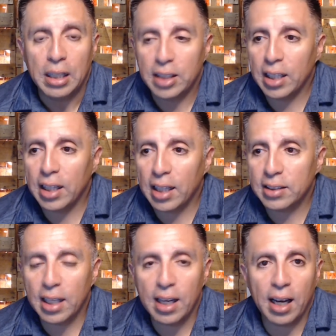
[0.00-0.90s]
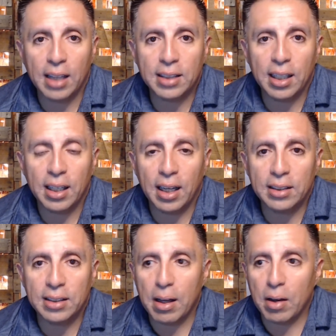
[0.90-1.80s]
Take that as
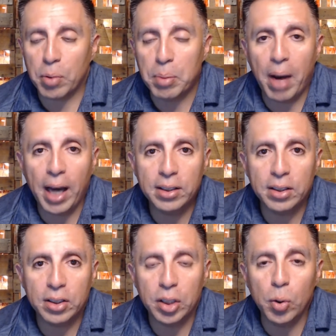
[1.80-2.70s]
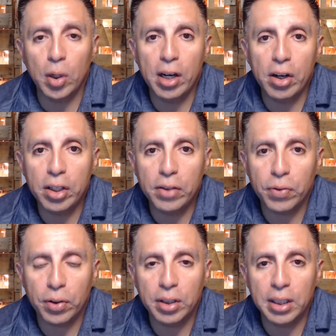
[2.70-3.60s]
a reminder that you're learning
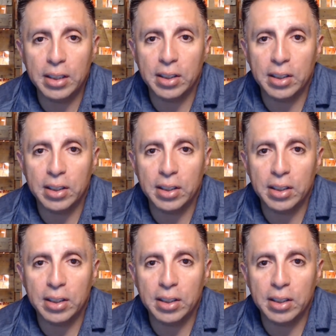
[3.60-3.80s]
from this,